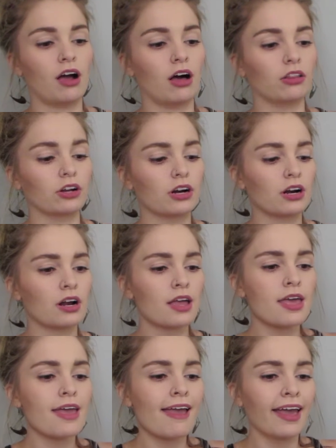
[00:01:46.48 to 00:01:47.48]
color.
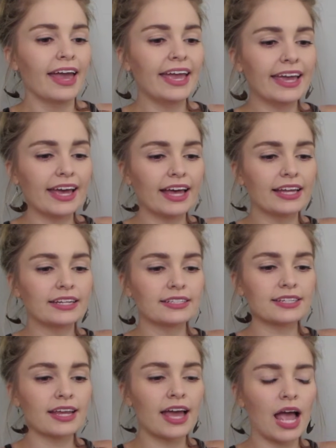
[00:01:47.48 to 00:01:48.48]

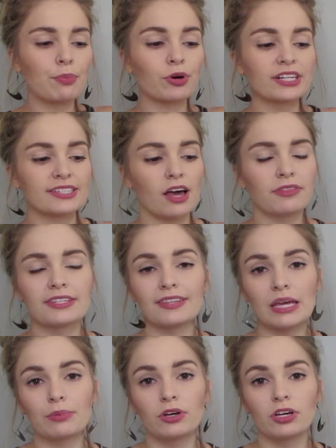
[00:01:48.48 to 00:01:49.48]
And I printed out these
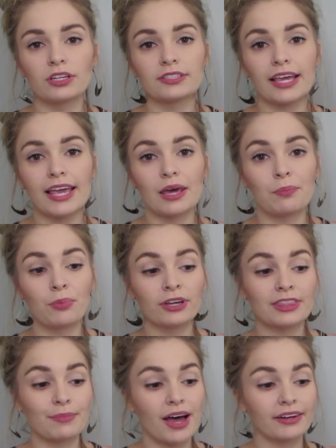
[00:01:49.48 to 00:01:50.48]
labels and put
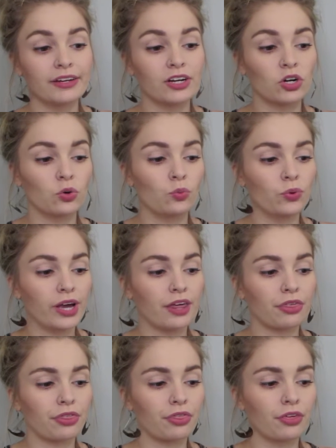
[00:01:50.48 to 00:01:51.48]
them on here
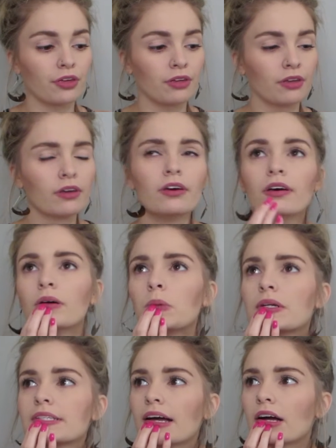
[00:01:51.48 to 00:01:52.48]
with,
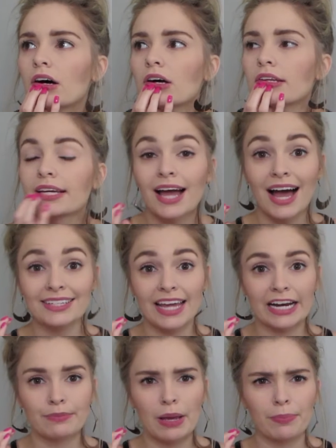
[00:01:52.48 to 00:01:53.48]
what is that called?
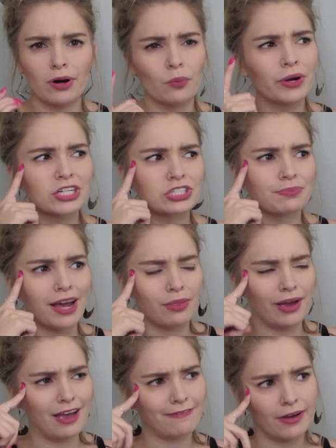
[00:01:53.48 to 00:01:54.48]
Contact paper, which, by the
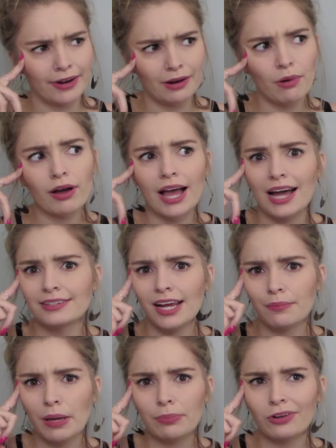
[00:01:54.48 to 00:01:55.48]
way, I found out about
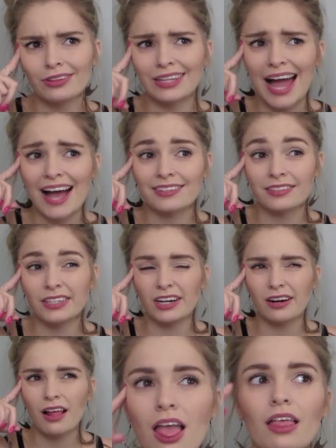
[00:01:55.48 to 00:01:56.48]
contact paper last
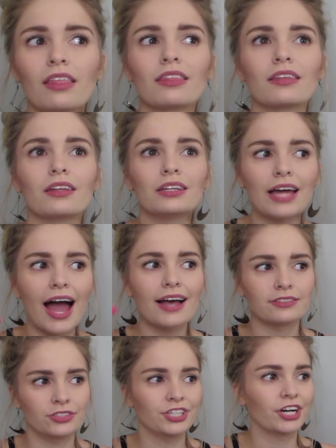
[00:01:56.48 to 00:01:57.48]
year,
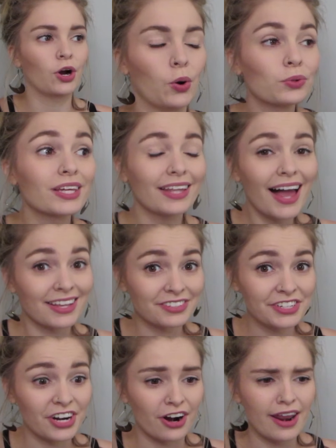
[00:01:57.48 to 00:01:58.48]
only last year,